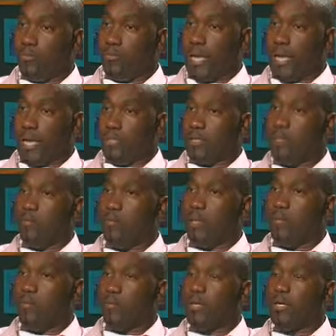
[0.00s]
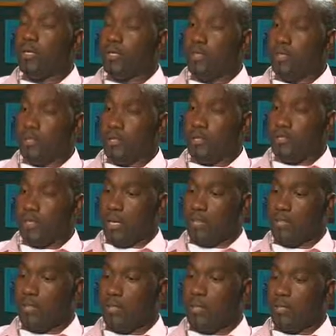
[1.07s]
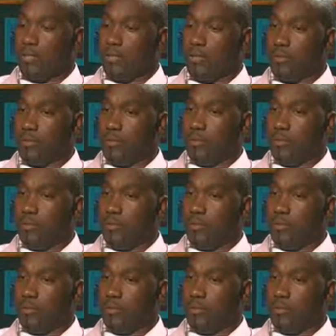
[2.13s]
That is where we, the DECR, pretty much